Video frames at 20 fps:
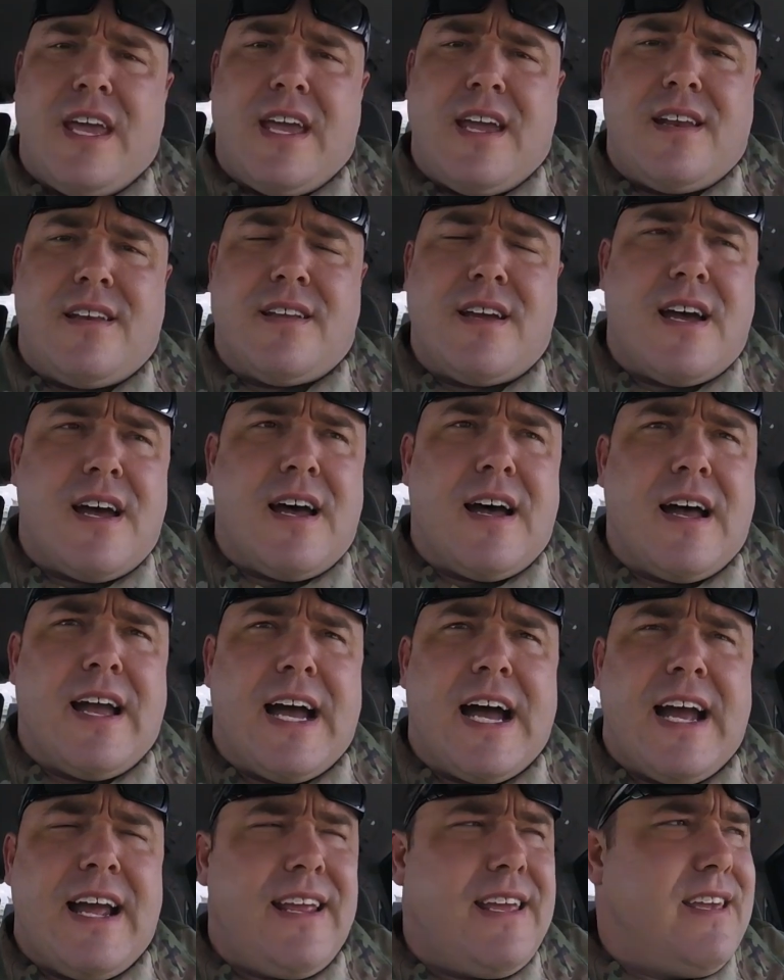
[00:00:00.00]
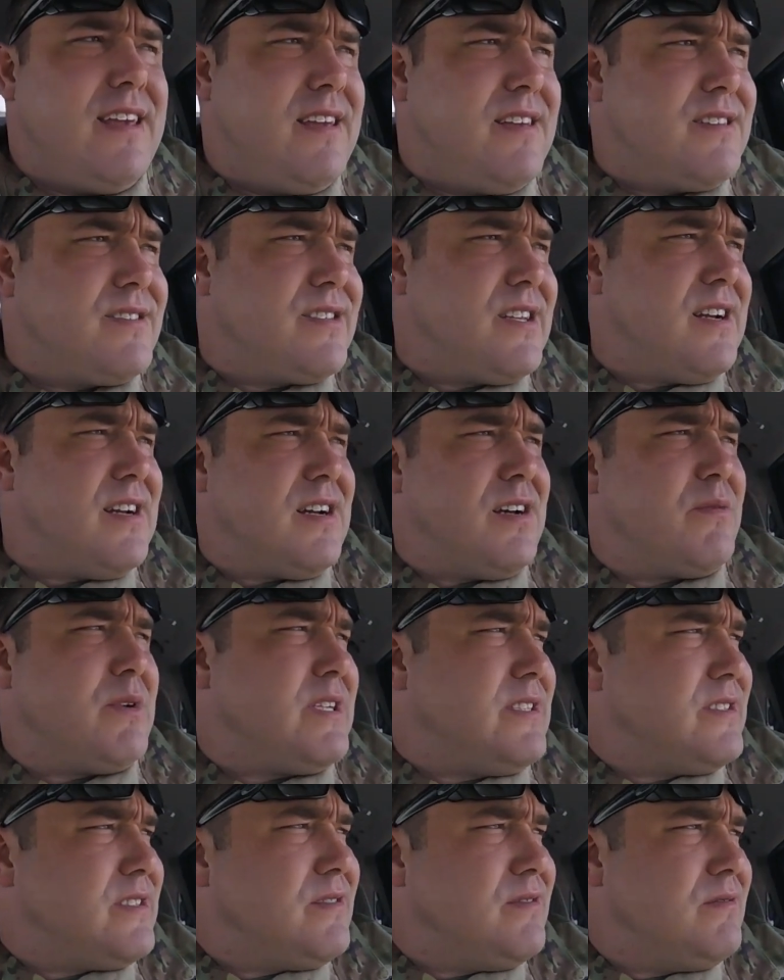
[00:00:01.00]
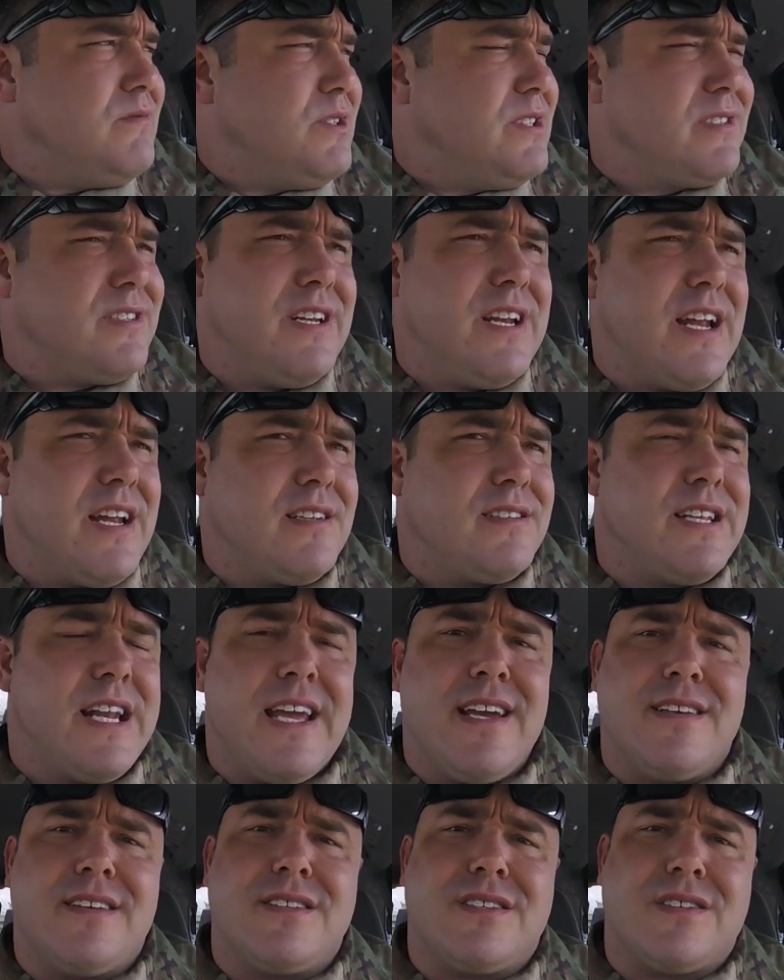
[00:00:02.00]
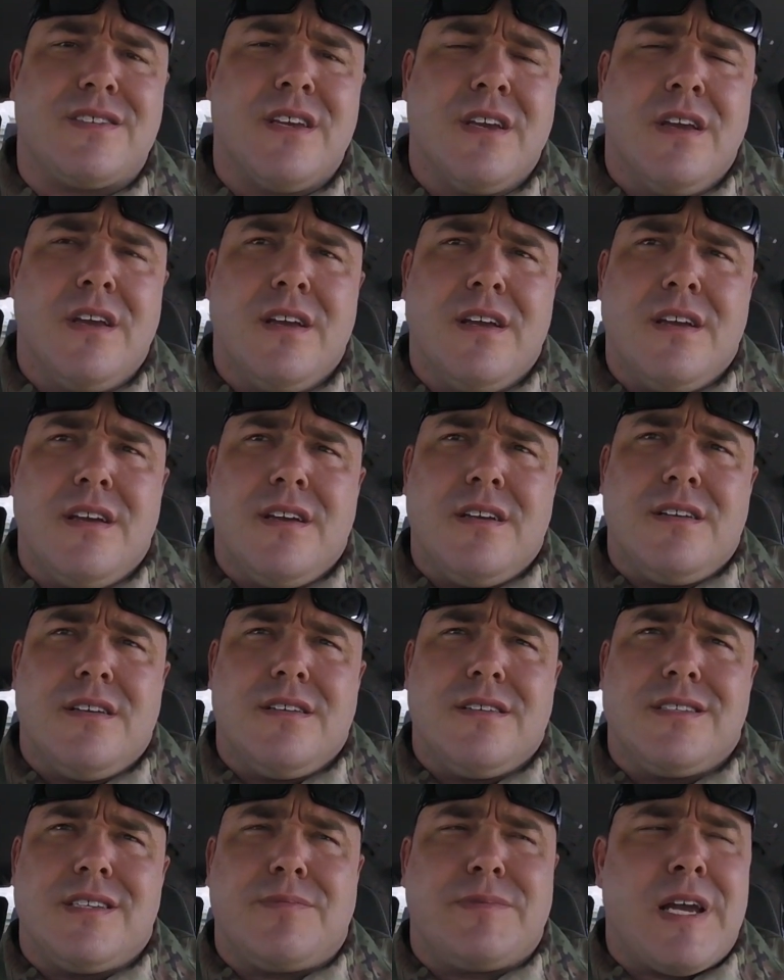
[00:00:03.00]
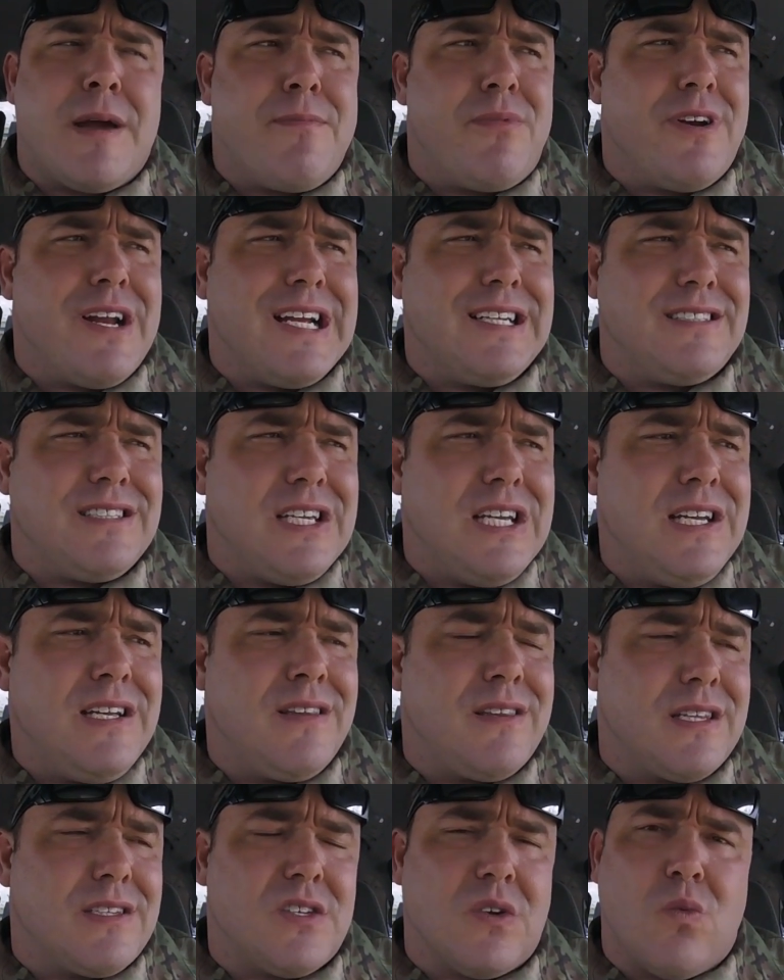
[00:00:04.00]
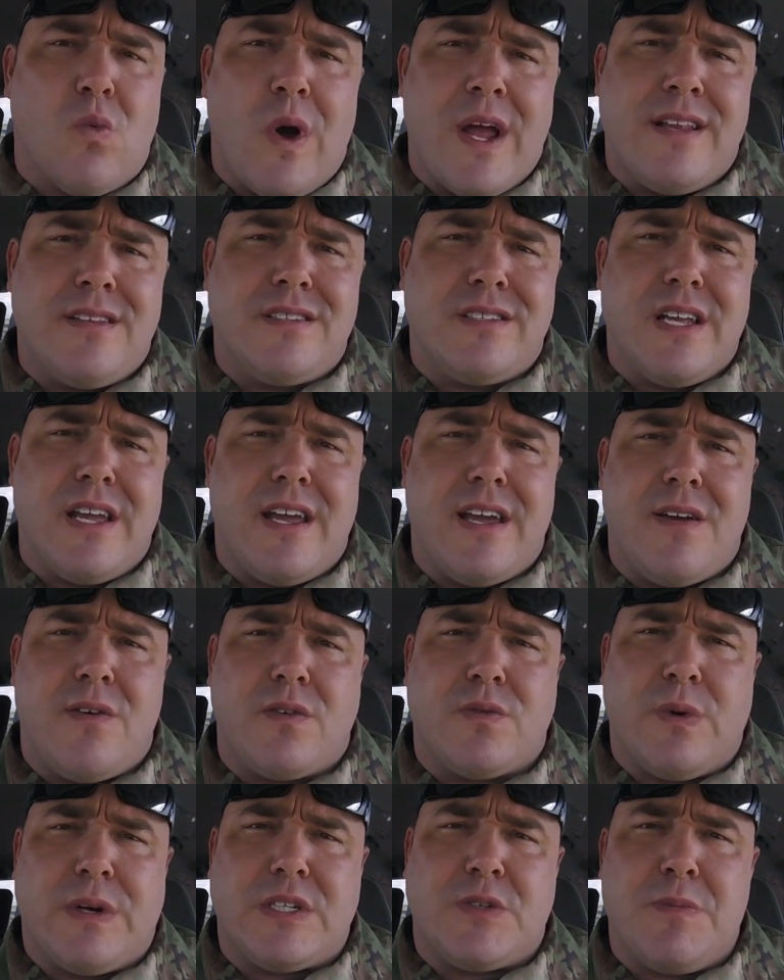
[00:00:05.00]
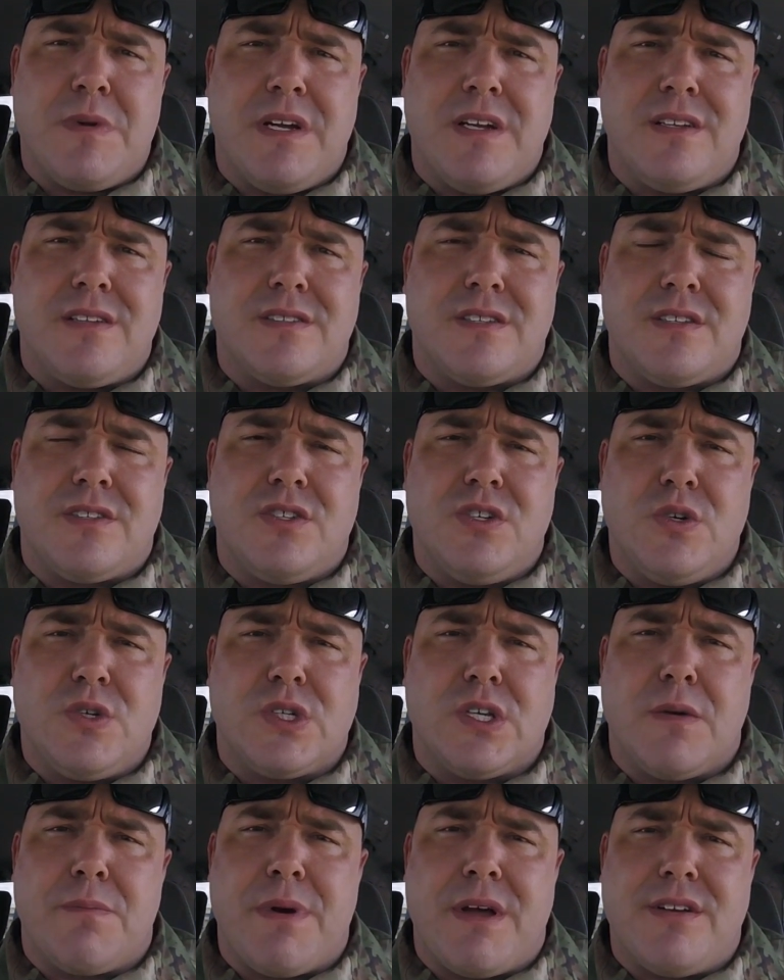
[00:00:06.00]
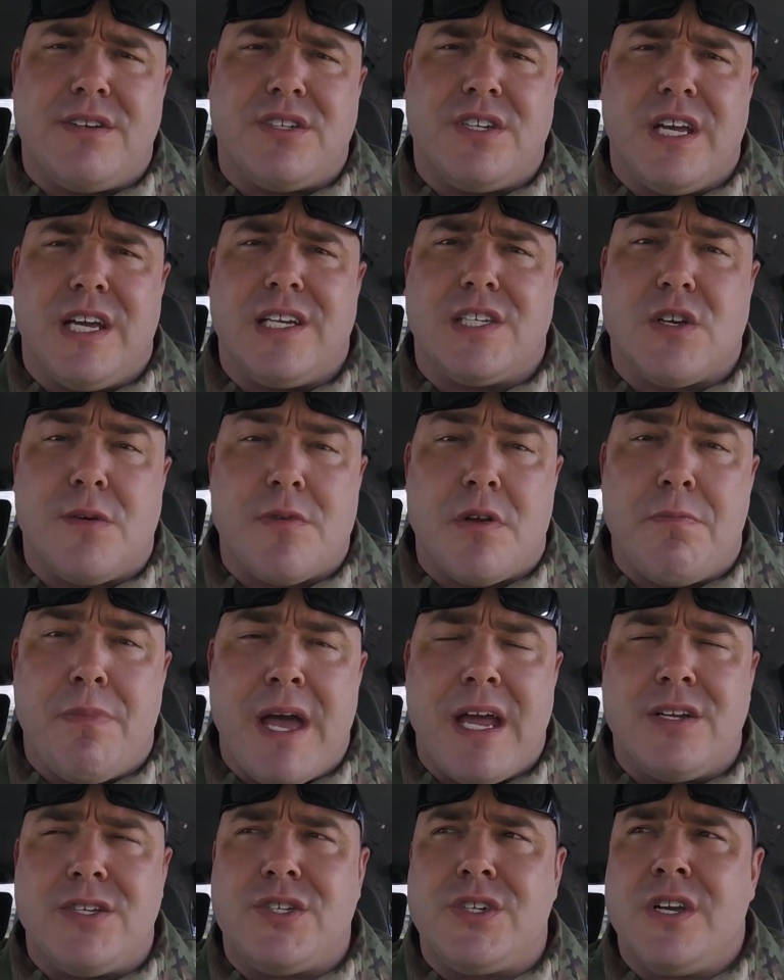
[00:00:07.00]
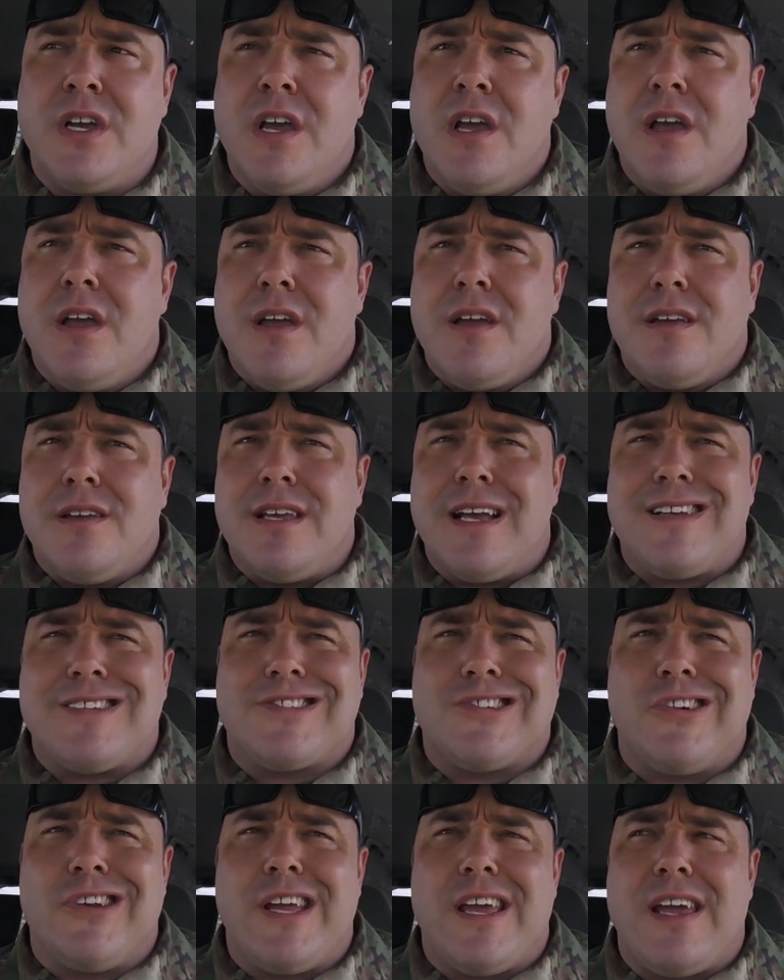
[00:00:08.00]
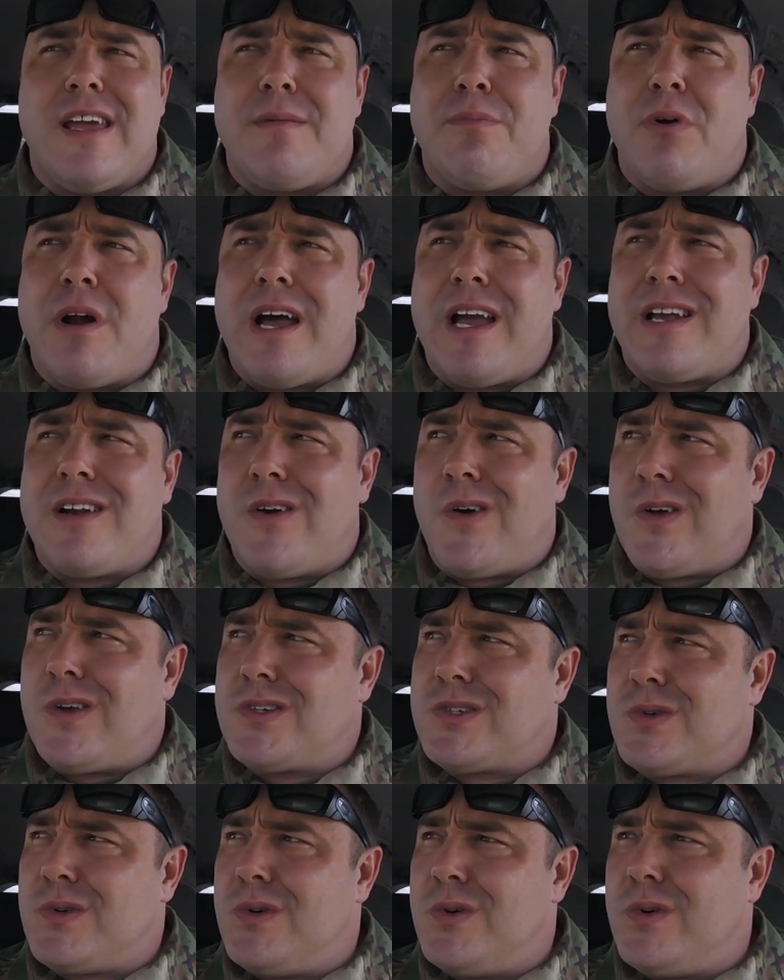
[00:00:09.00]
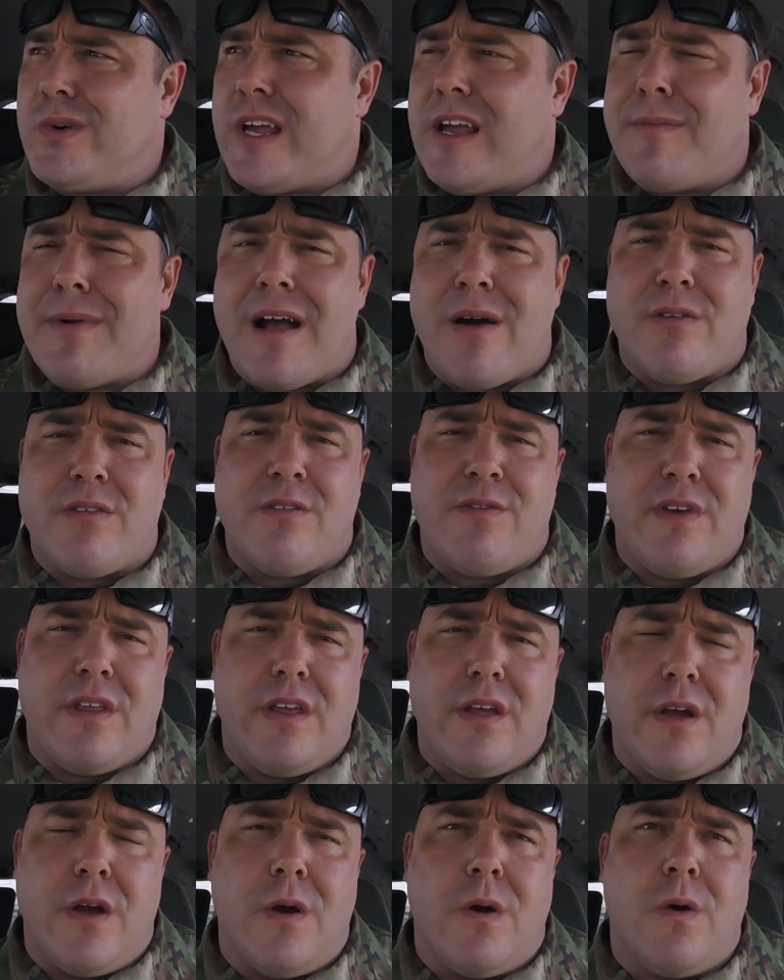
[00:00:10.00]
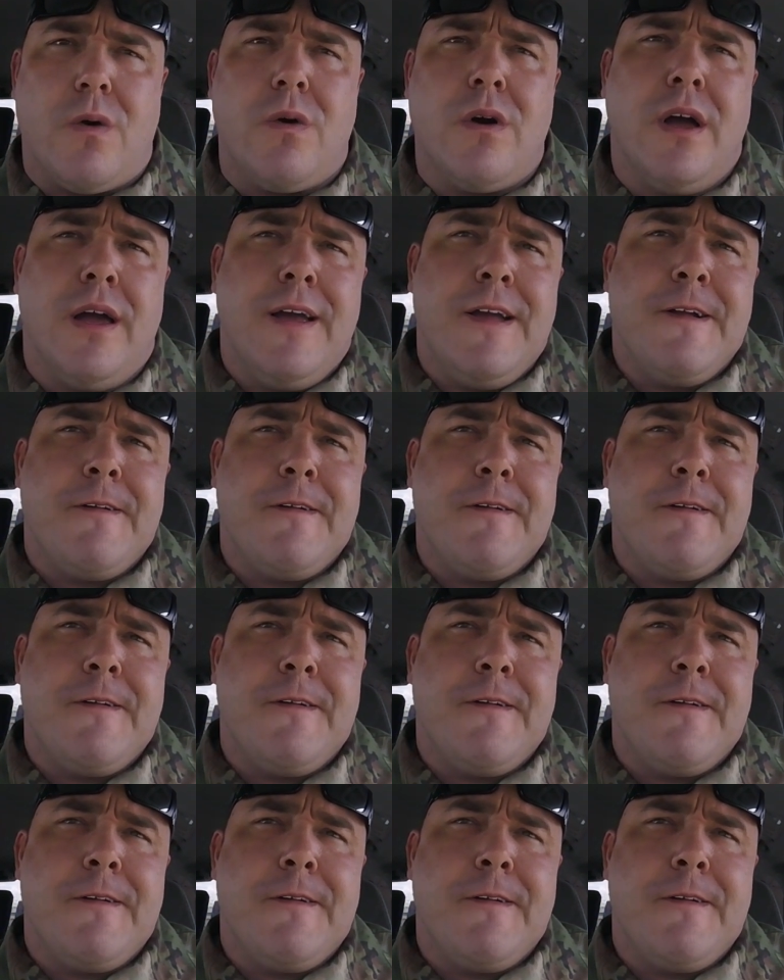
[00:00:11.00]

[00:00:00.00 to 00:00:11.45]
and what's today? Today is September 19th. It's a Wednesday, which means it's usually a bench day, so I'm gonna bench. Yesterday, Brian Alsruhe came out with a video